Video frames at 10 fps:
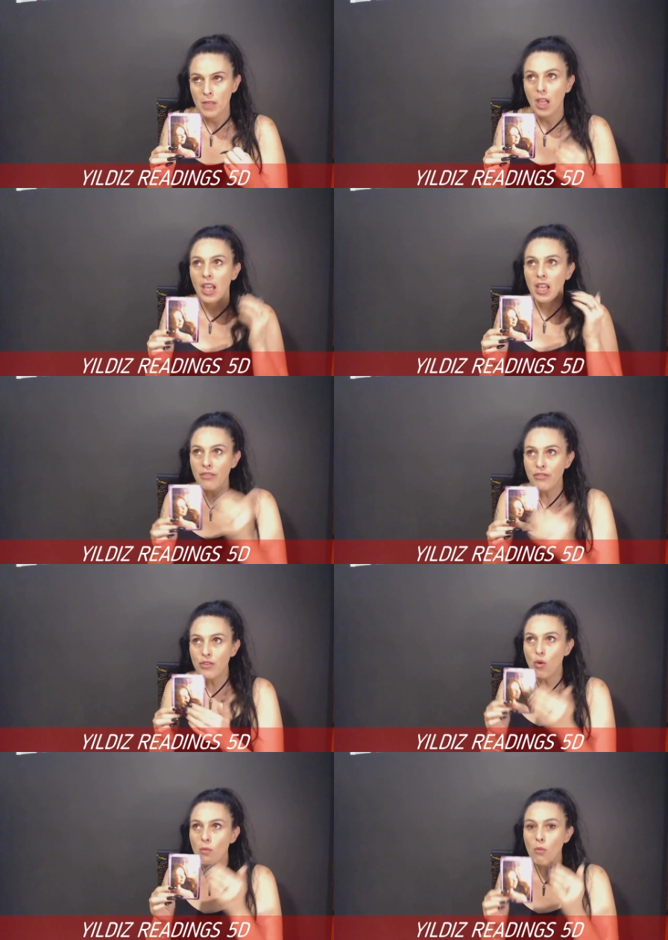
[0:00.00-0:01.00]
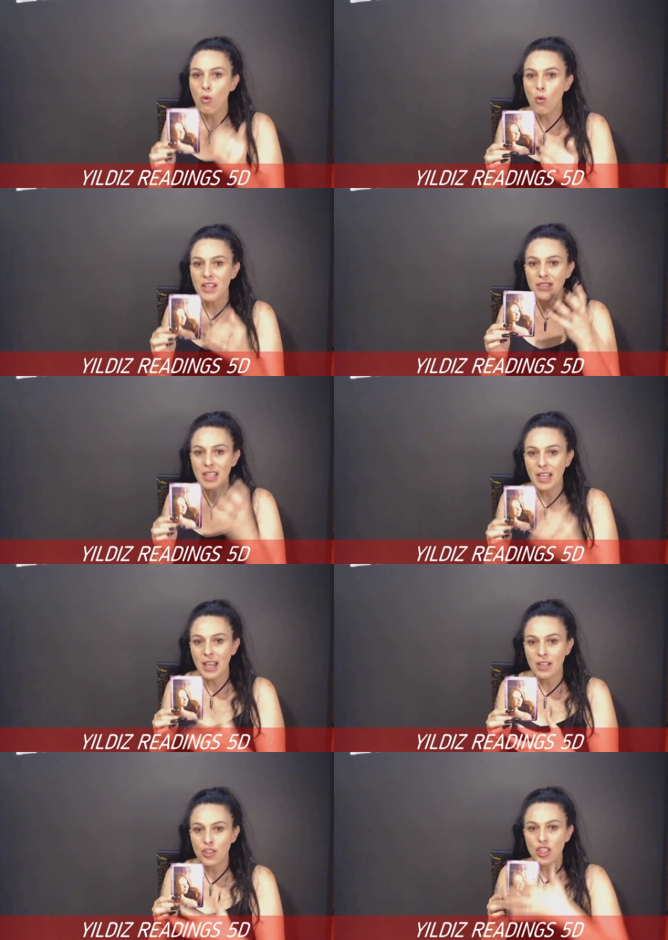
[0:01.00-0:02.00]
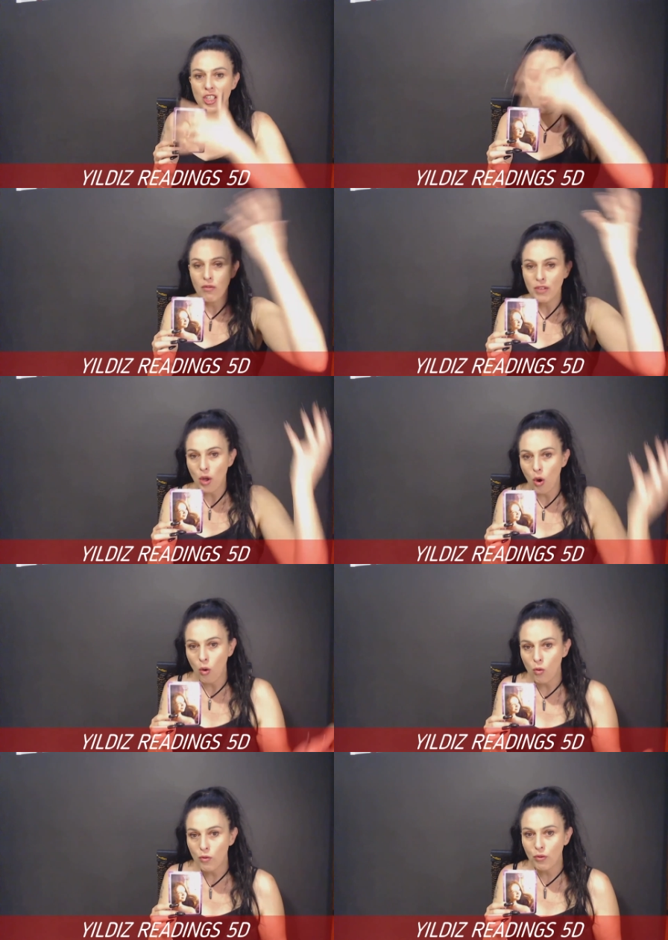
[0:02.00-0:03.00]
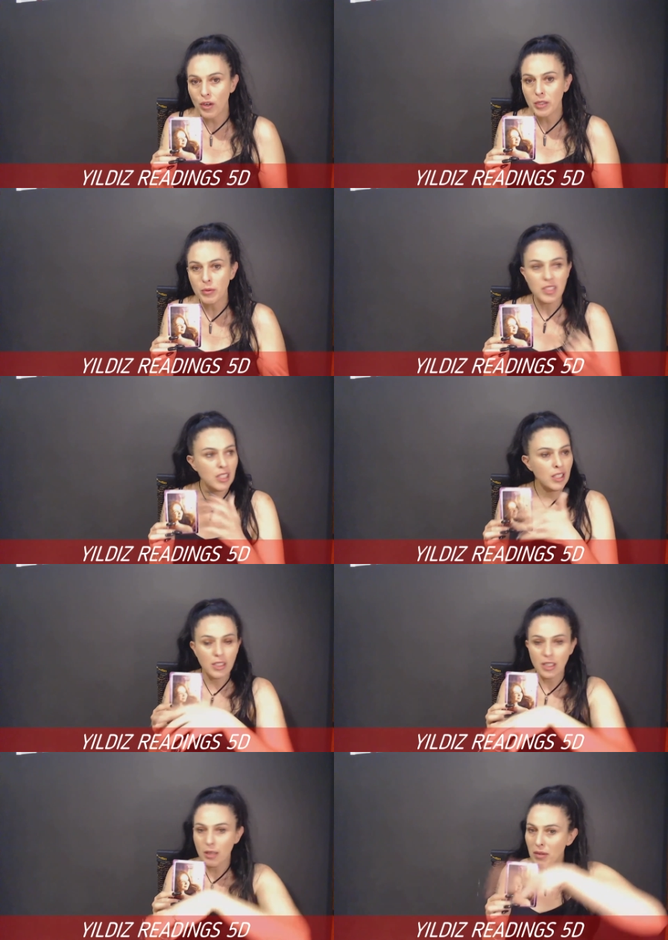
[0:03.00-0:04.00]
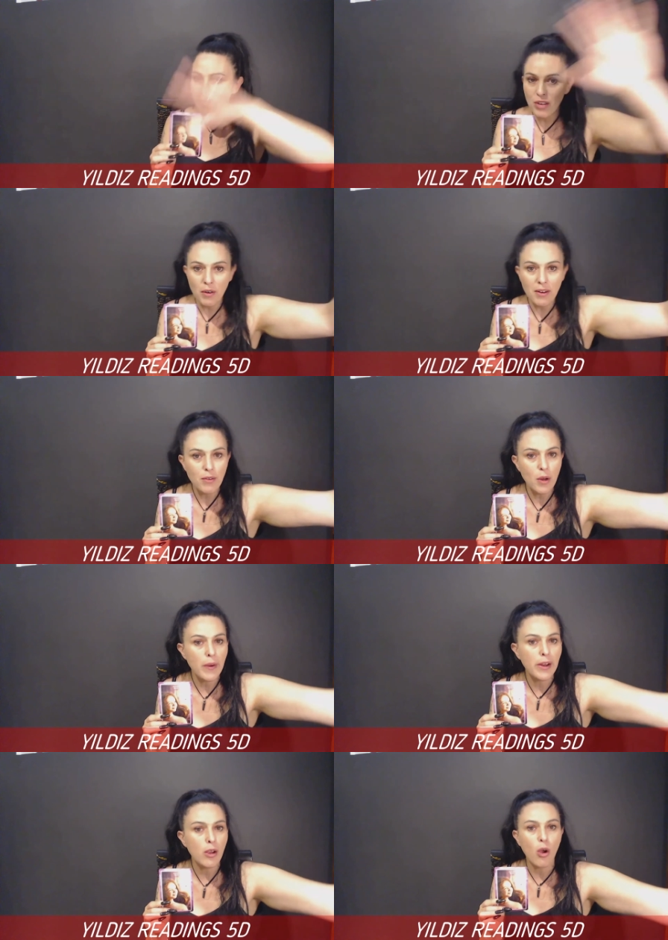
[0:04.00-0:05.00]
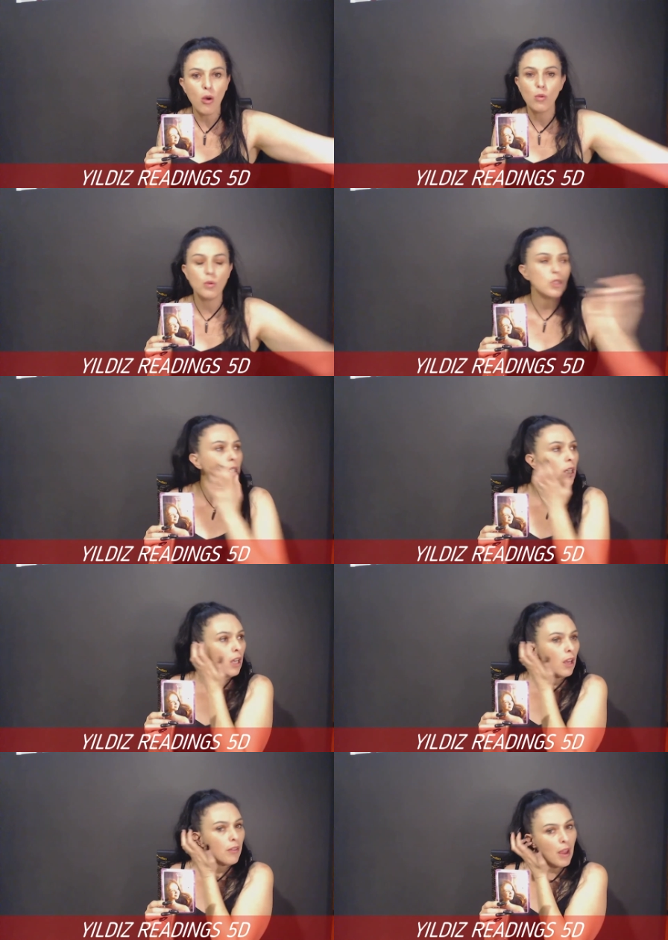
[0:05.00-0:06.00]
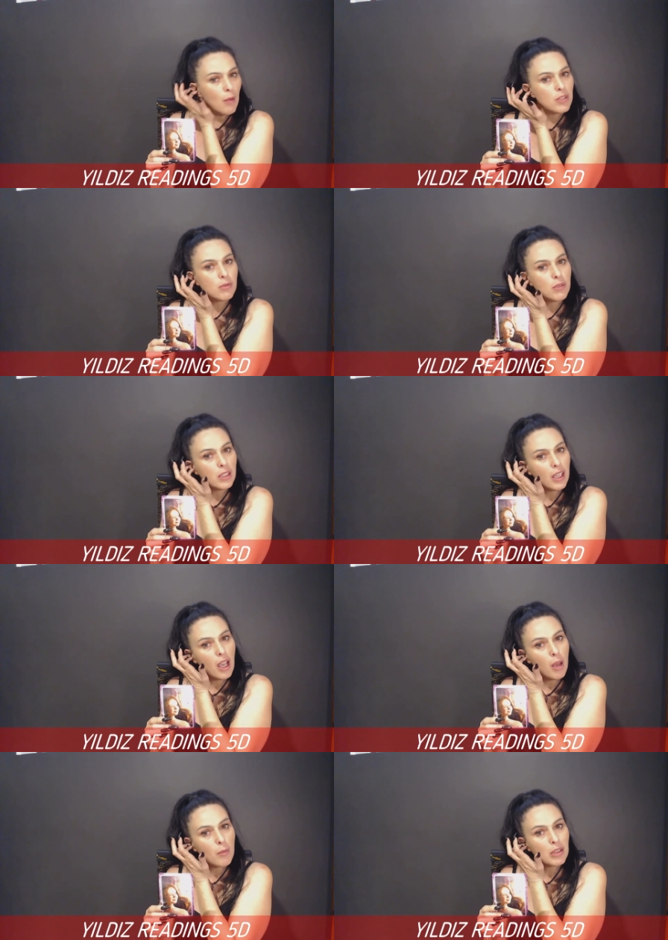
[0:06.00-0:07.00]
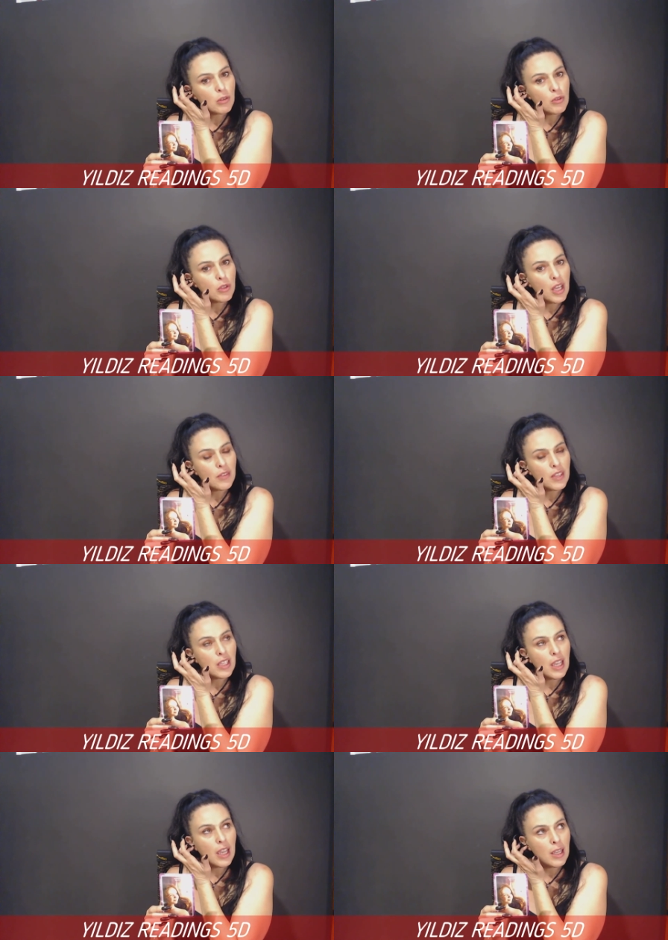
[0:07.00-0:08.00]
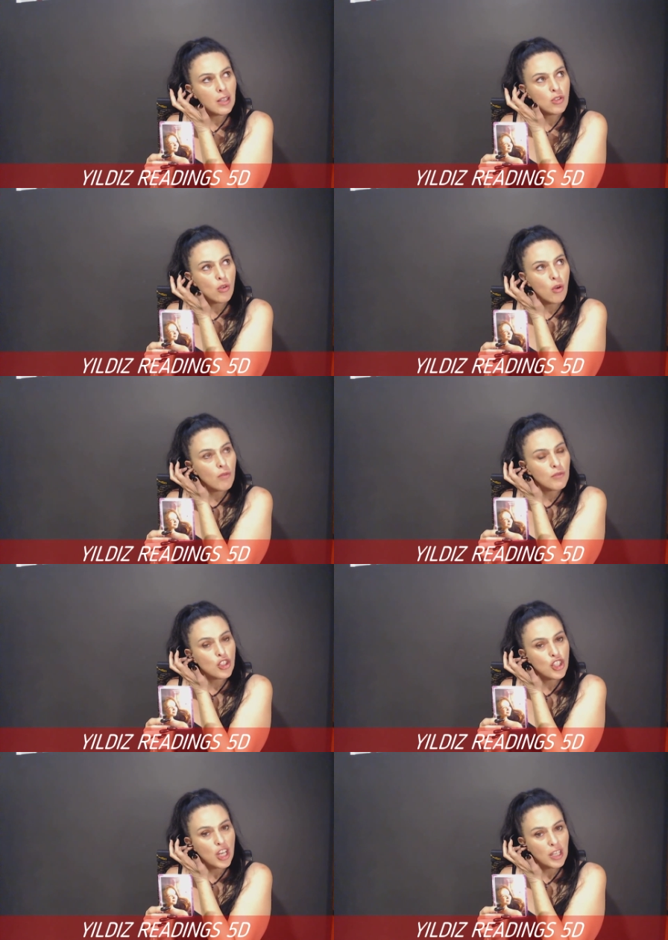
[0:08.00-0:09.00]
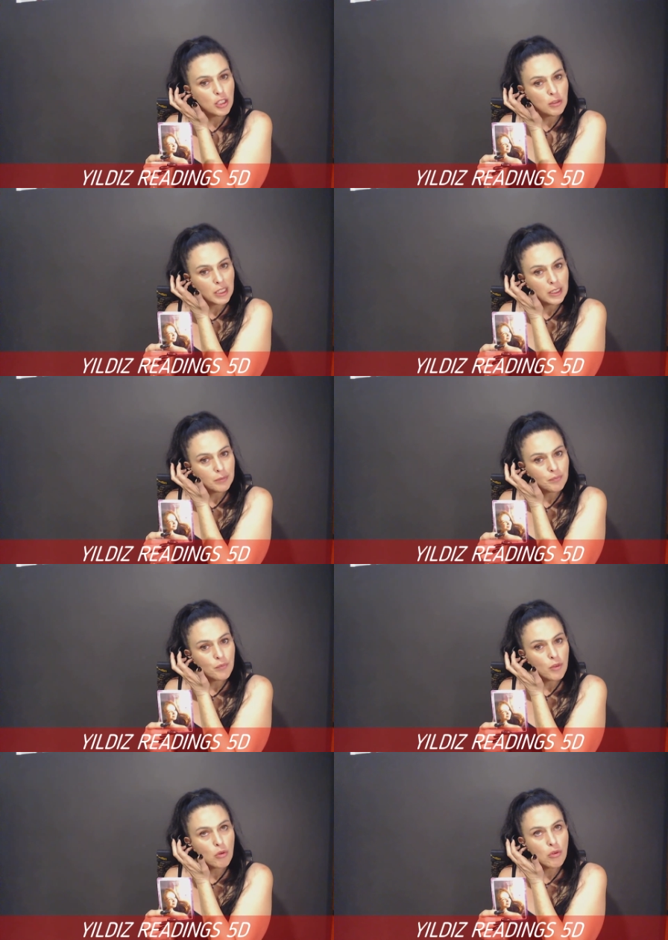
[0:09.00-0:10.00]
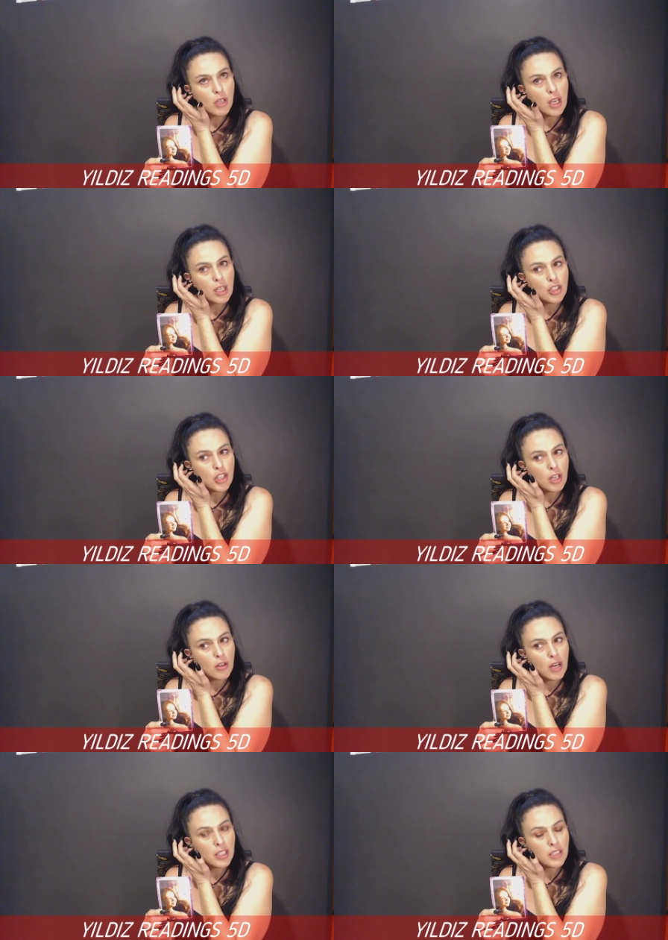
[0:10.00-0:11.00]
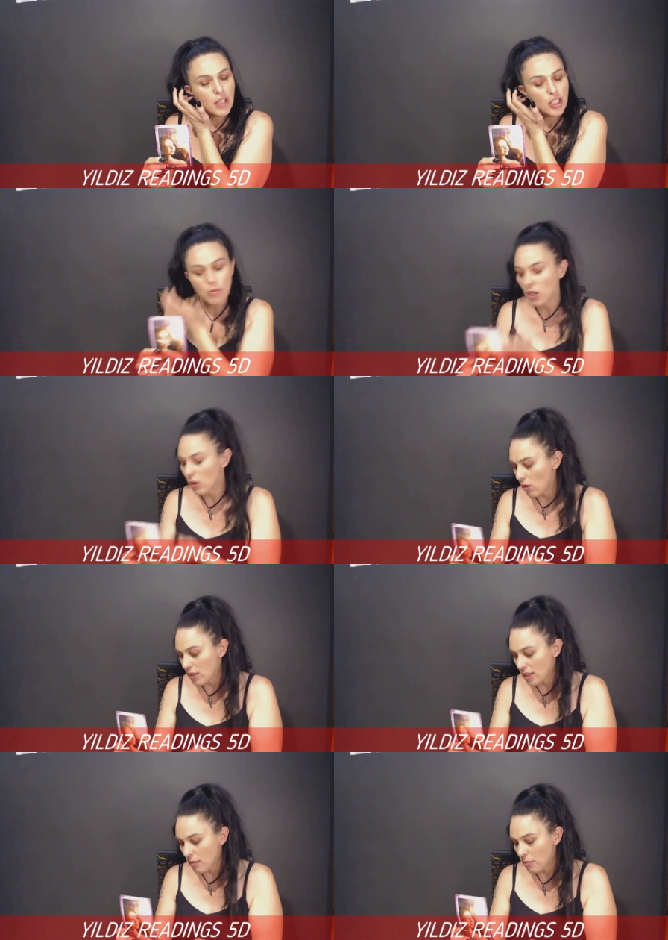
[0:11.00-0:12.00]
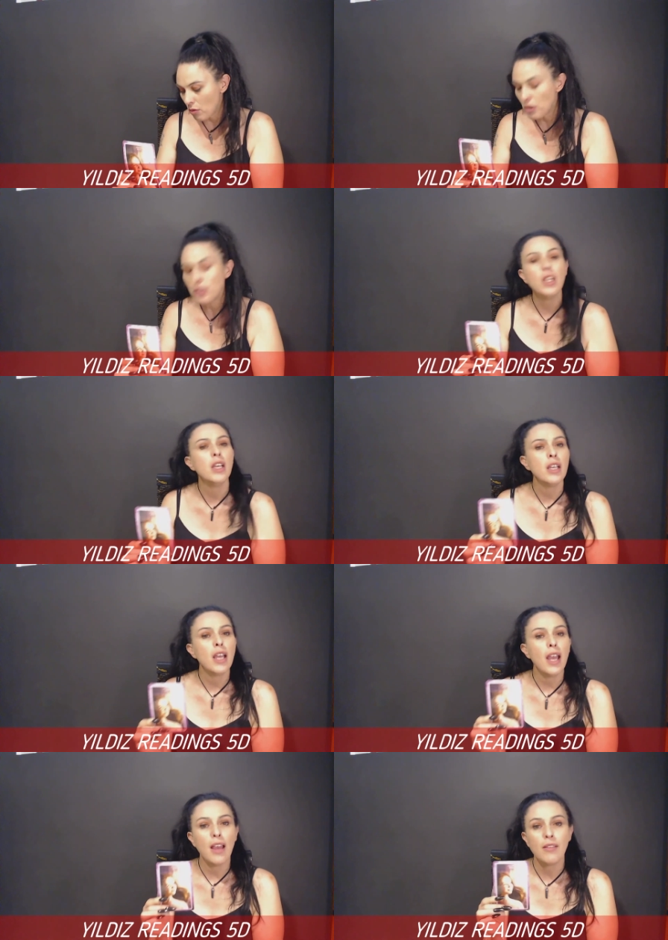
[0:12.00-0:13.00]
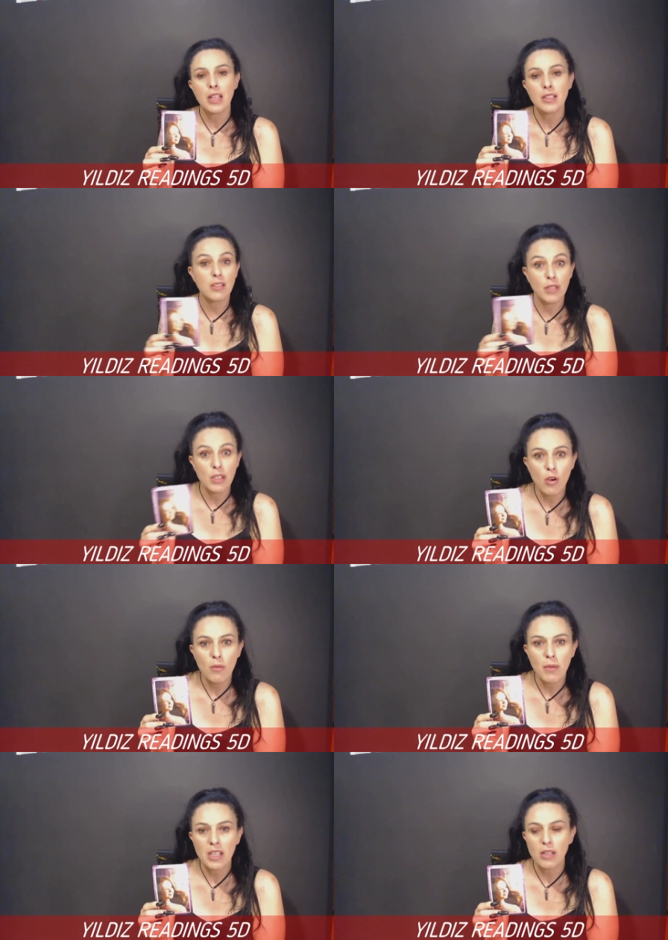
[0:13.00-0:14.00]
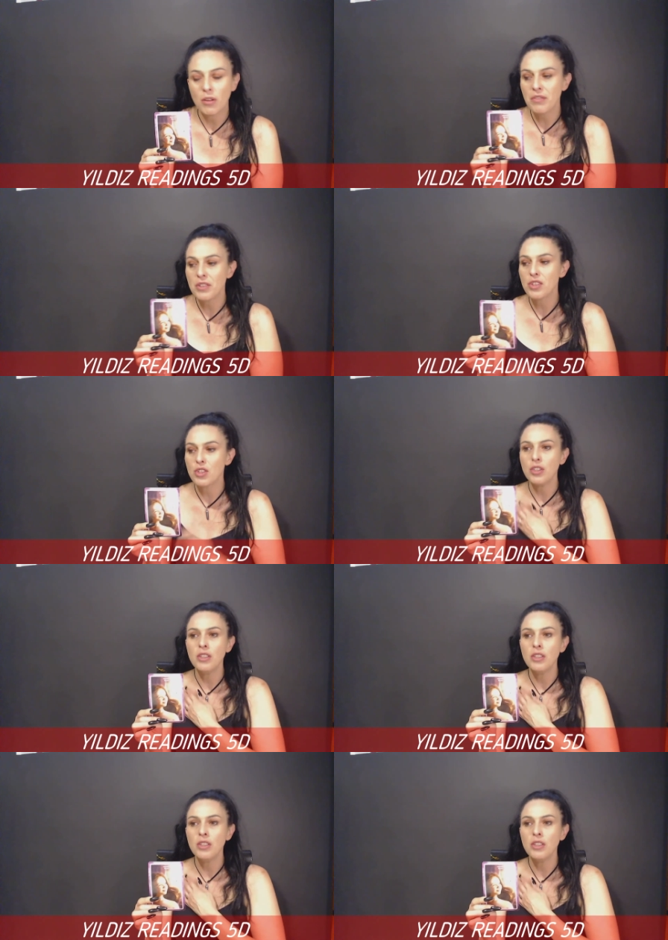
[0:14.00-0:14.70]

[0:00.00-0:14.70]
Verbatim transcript: If you're mourning the energy of an old frequency, and it can be very, very old, that was really coming through at the end of January through the heart chakra activation. My guides come through, and that's the video I'm making reference to.